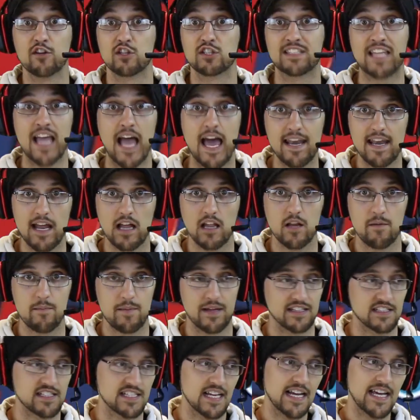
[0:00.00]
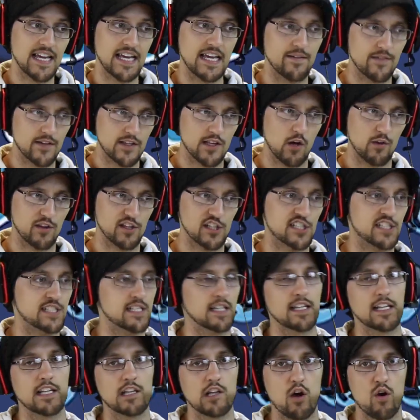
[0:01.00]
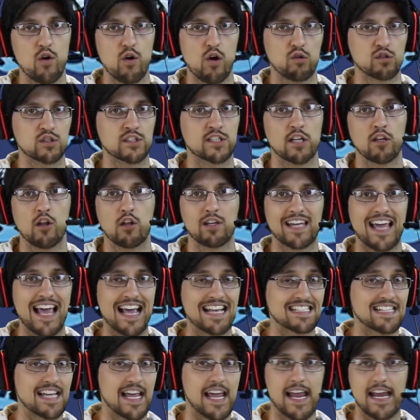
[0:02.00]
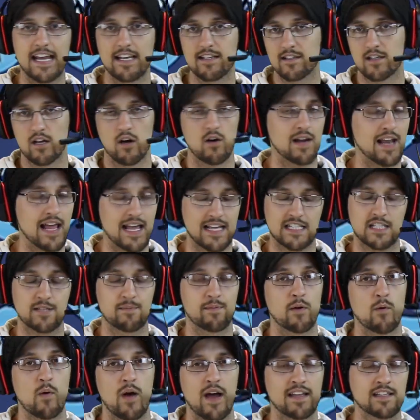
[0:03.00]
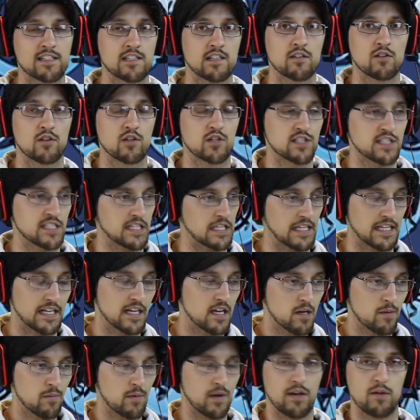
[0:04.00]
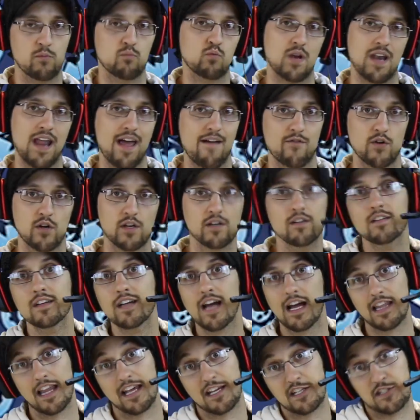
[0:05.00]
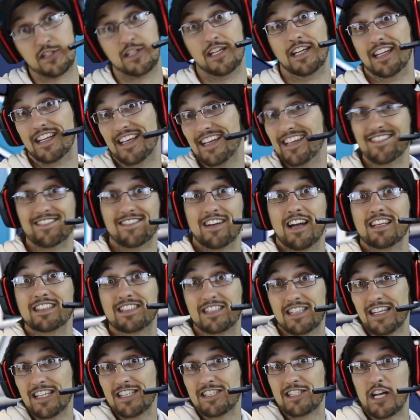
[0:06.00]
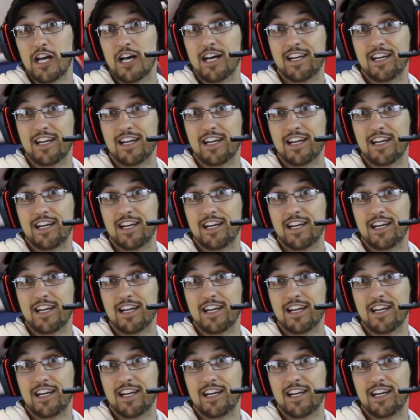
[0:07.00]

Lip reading: There's 10 elements, even though the silly logo still only has 8. Don't ask me why, it's a little silly, but whatever. I like silly, right? Silly's